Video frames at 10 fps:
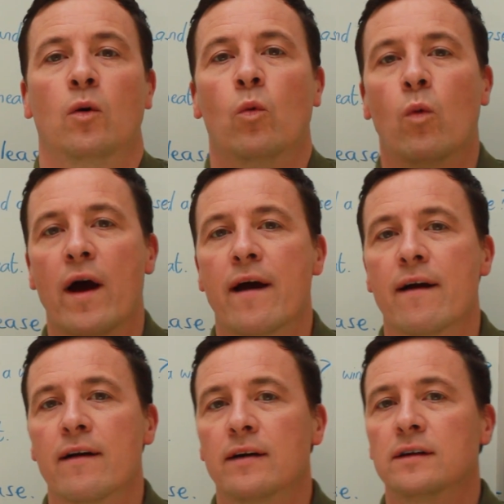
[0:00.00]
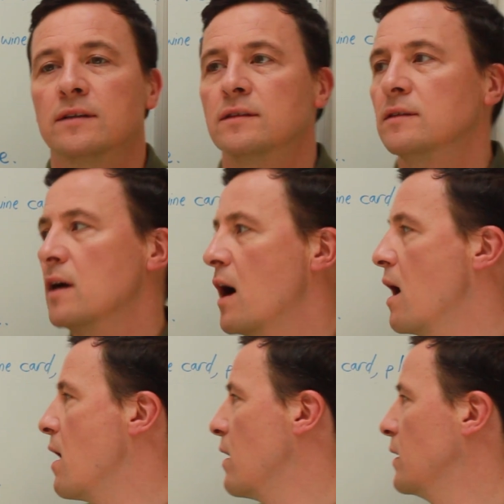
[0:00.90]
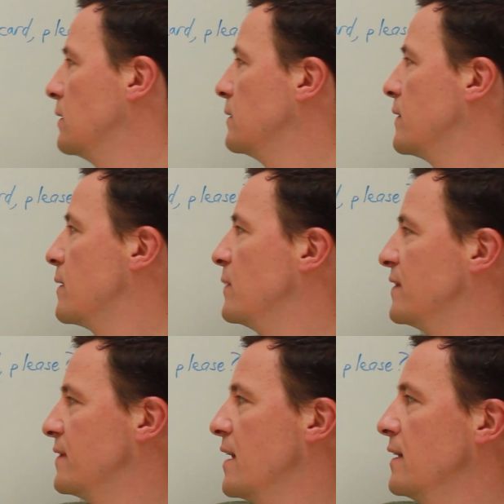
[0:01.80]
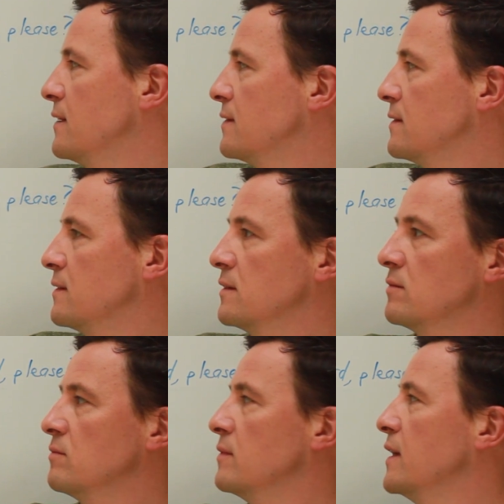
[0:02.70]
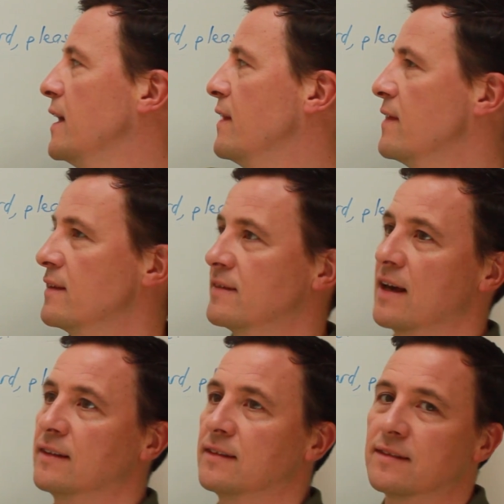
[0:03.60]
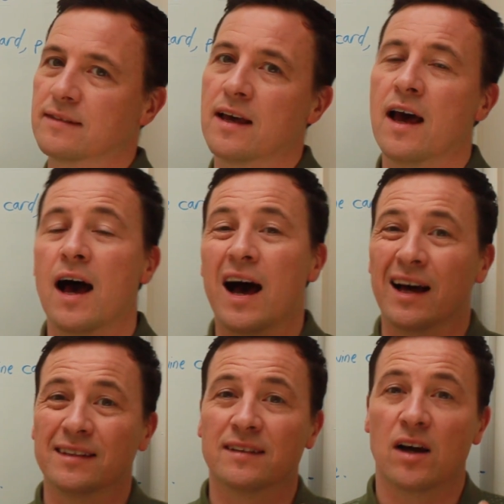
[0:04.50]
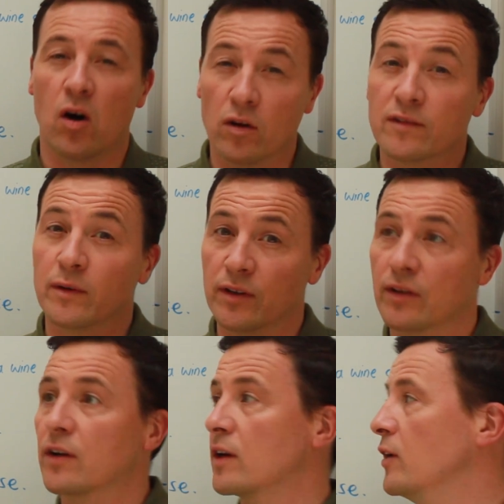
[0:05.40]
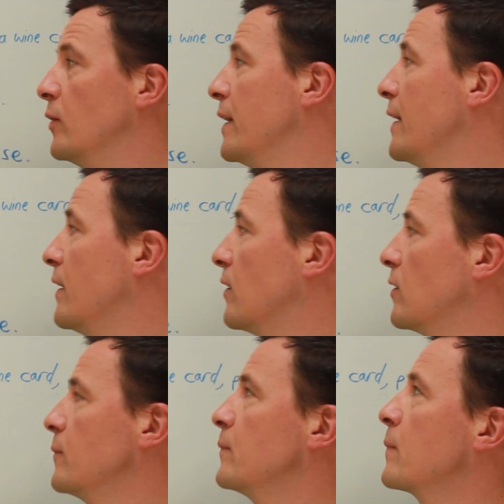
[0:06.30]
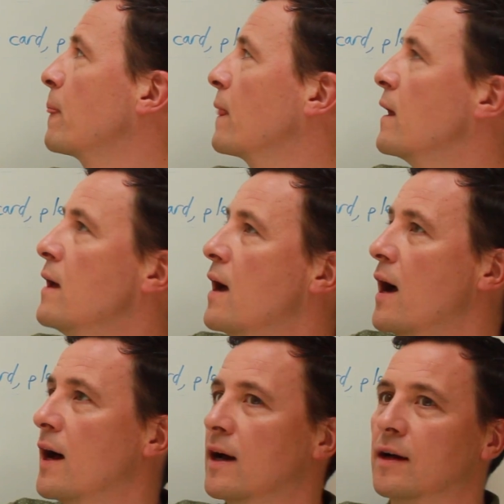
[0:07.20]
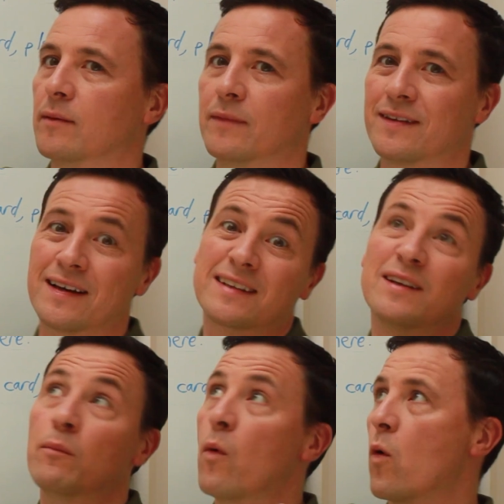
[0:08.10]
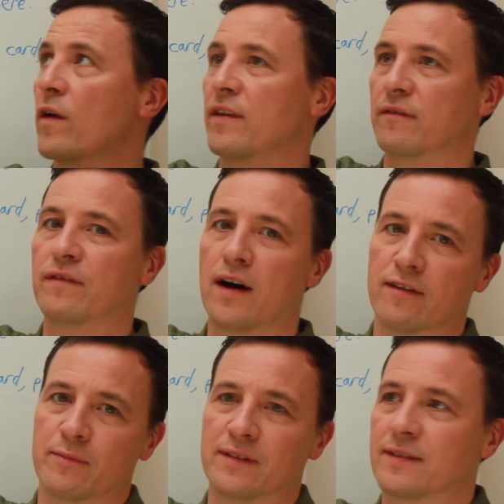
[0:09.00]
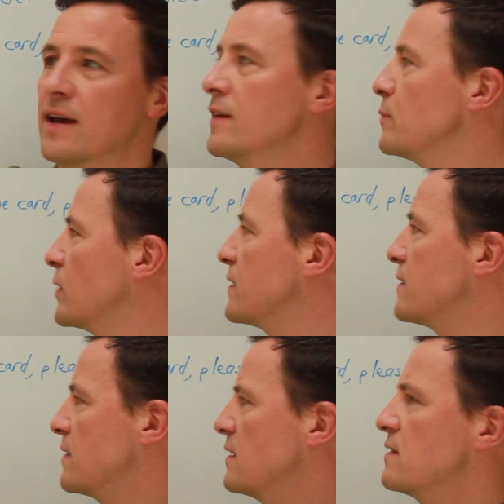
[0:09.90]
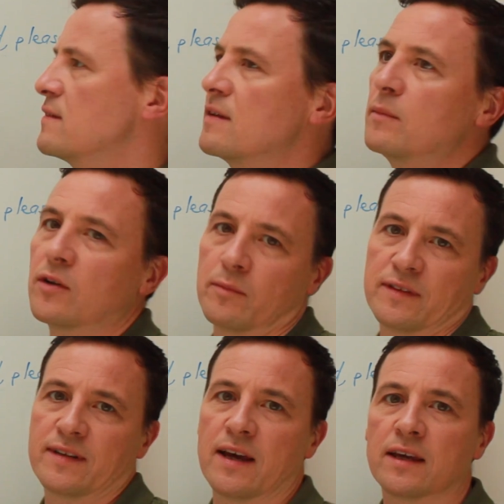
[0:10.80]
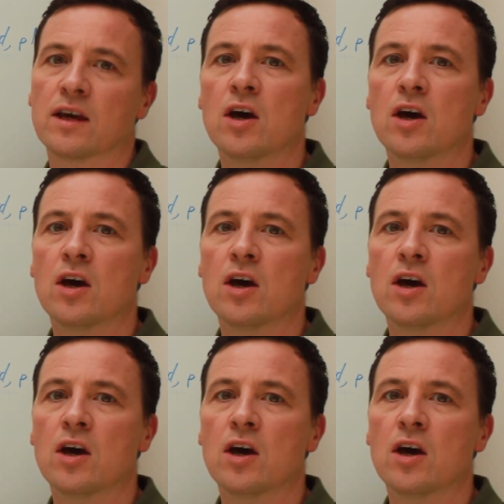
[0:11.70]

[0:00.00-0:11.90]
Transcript: Where are the mistakes in the sentence? And also another clue here, it's actually more than 5 mistakes, but it's a similar mistake.